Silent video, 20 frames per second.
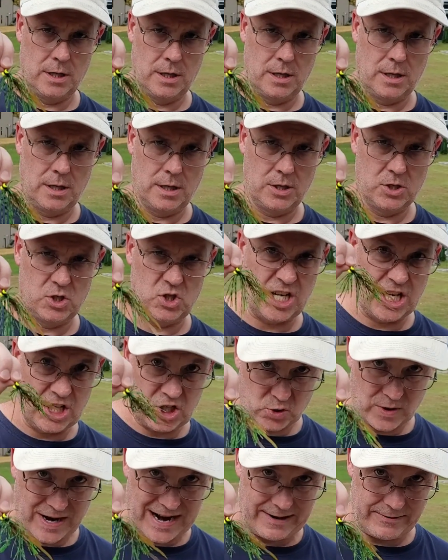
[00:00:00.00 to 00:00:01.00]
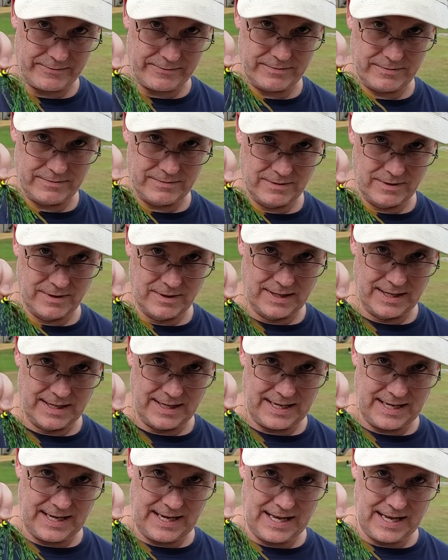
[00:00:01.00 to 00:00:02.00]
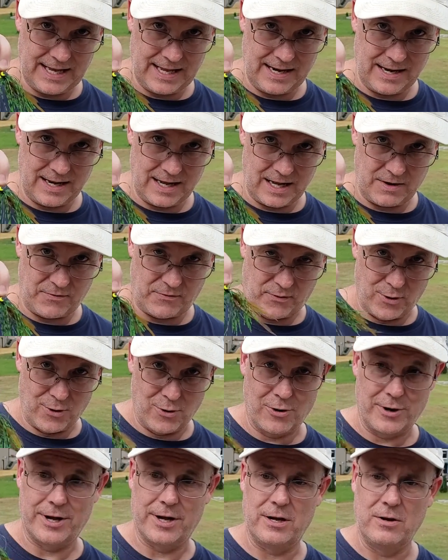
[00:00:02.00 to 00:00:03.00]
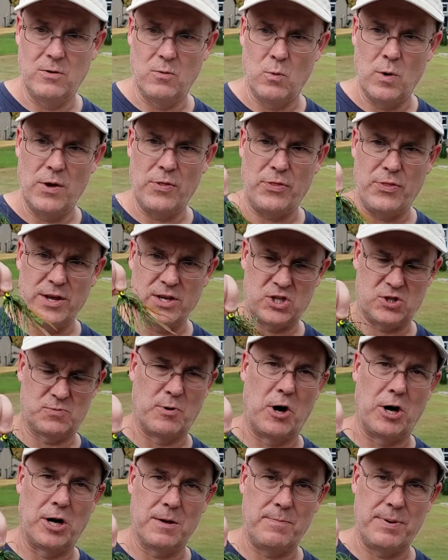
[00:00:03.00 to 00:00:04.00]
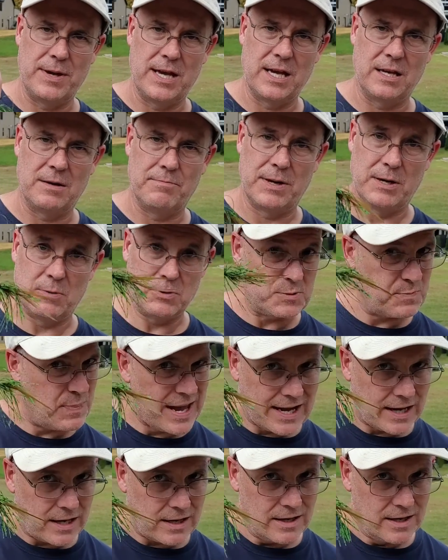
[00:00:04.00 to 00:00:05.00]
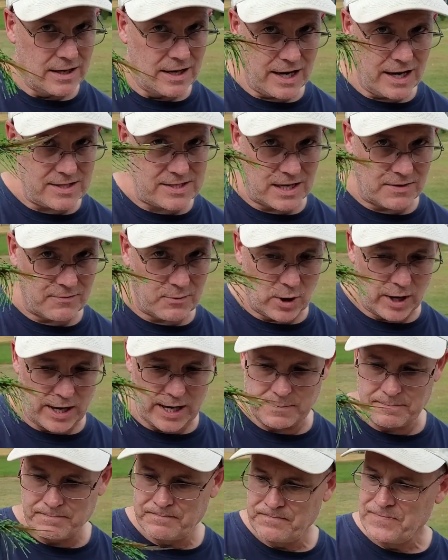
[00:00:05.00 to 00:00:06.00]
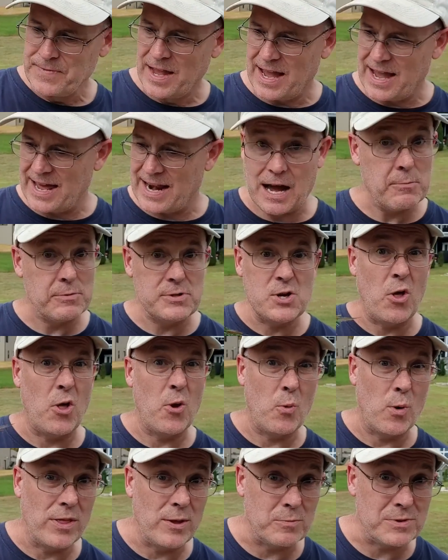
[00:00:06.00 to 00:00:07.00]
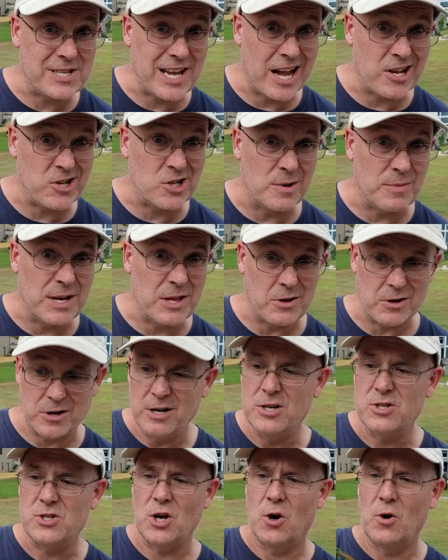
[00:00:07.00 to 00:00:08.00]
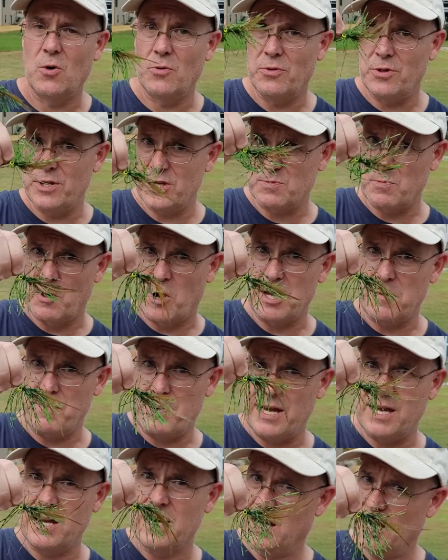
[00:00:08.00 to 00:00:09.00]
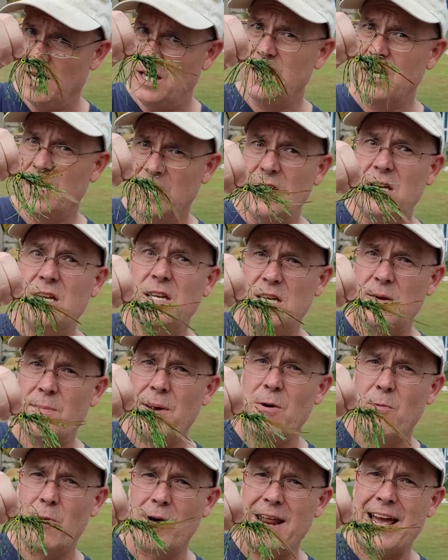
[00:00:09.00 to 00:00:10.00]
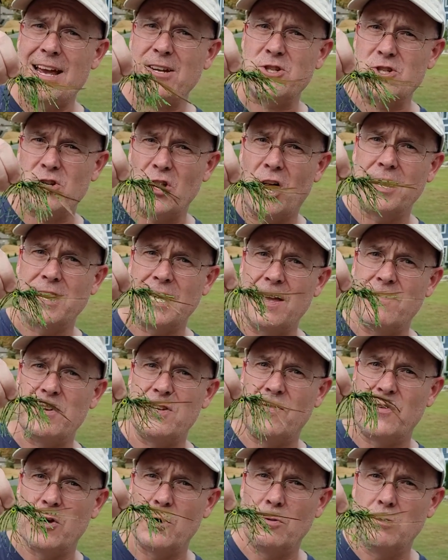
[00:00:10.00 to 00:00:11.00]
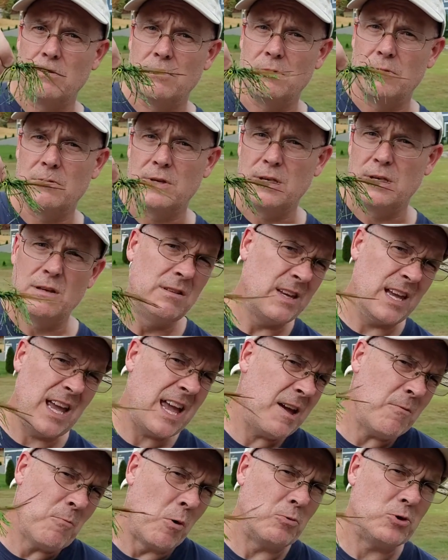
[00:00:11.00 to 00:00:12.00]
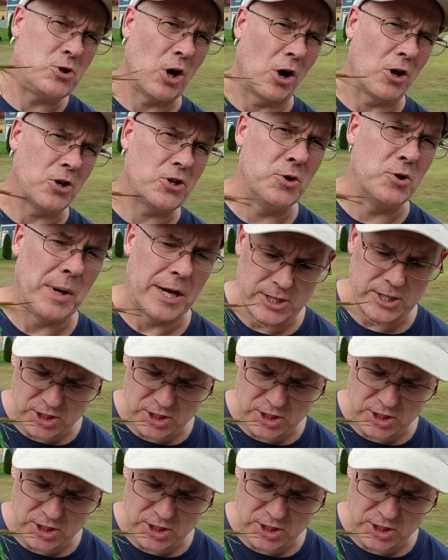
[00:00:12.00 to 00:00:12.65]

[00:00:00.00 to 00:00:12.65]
sea trout in Florida with this smallie pig, but it was pink instead of green. And I was the only one that was catching them either. So this smallie pig, you may want to ask Sean to give you a few. He won't charge too much.